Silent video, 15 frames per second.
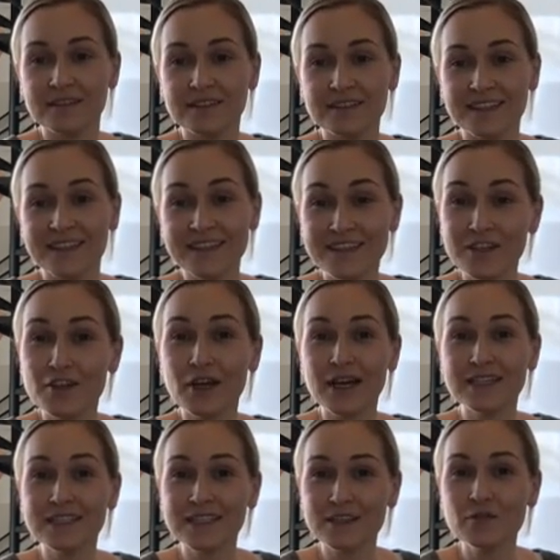Do you
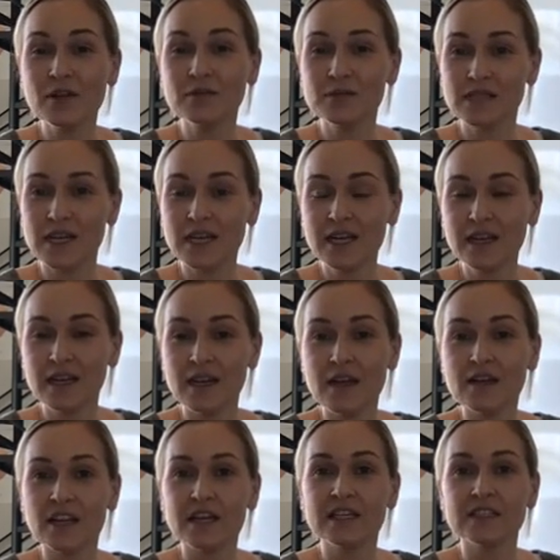guys see what I'm saying?
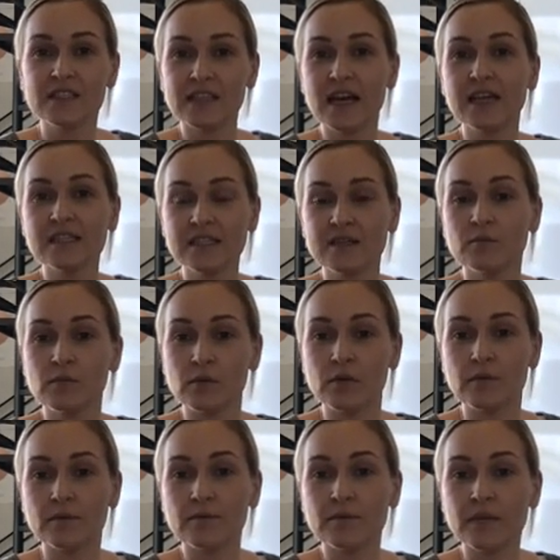Like, it's that simple.